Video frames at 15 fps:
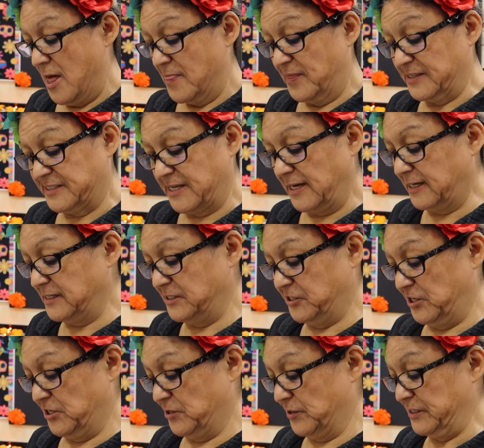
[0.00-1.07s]
The second
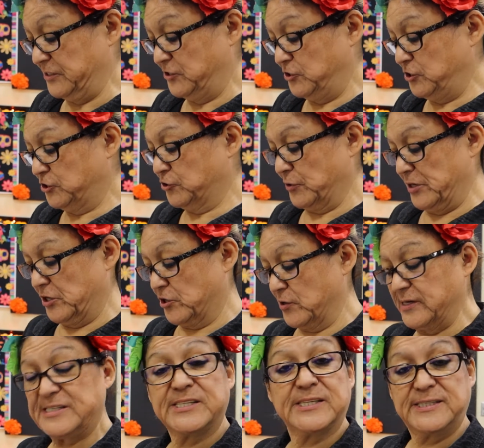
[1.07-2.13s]
tier is used to
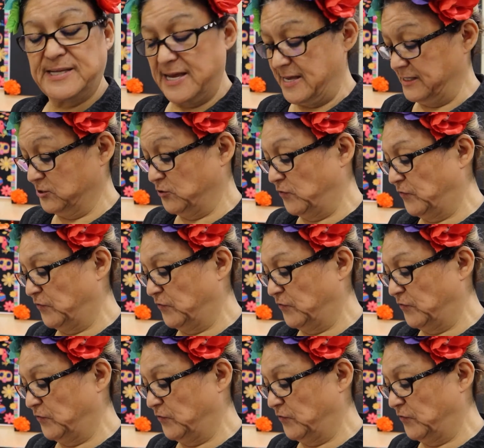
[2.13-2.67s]
encourage the dead to